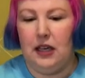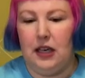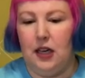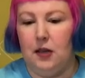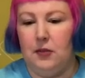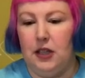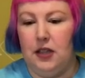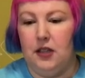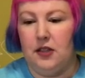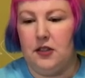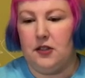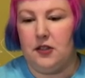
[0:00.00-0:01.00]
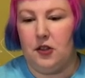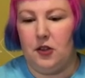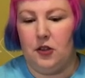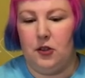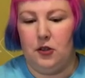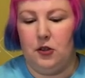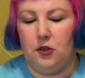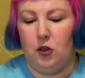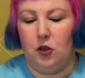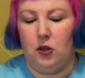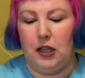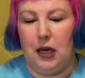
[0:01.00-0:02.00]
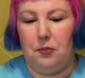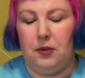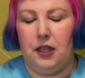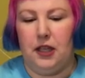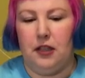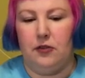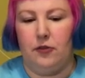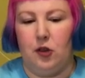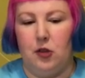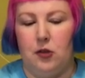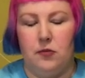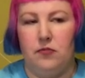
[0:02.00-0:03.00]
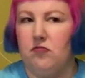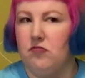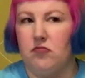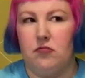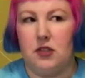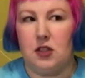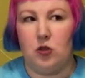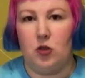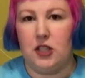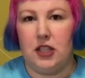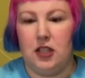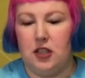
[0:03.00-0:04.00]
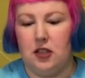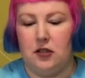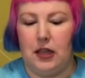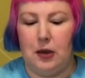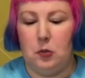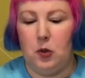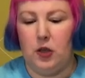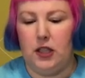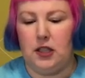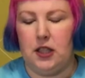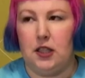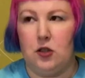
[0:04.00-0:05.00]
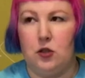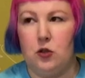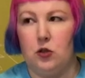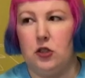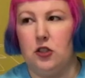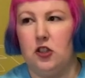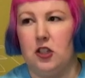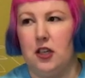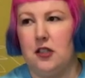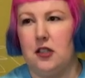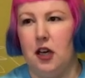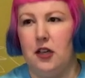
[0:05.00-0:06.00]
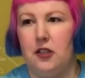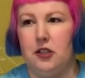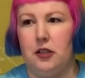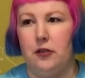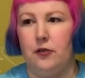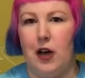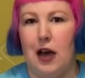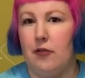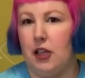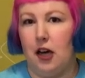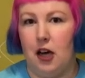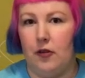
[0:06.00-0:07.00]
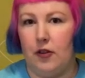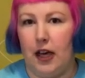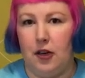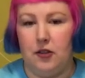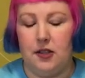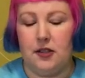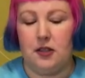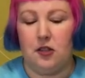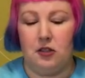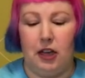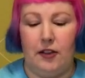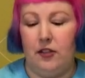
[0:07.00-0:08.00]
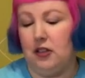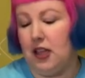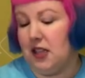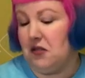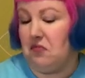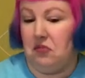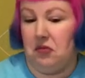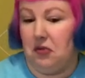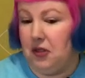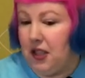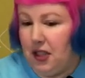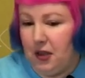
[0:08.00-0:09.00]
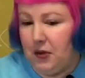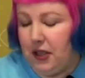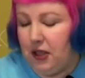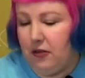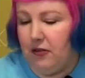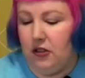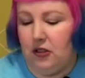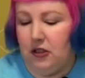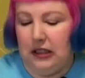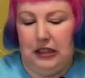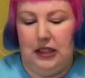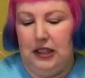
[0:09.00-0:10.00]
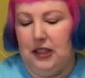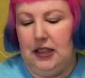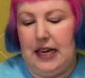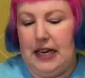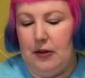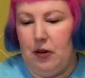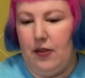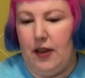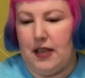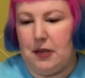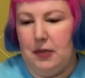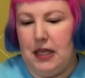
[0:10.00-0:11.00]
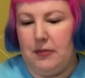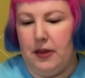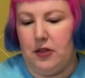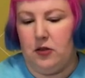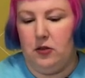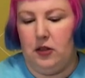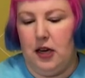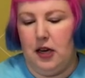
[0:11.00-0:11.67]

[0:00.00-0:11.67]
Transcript: Um, so all up from sorting to endpoint, it took just under five and a half hours. So I think that's pretty quick for a 1000 piece puzzle.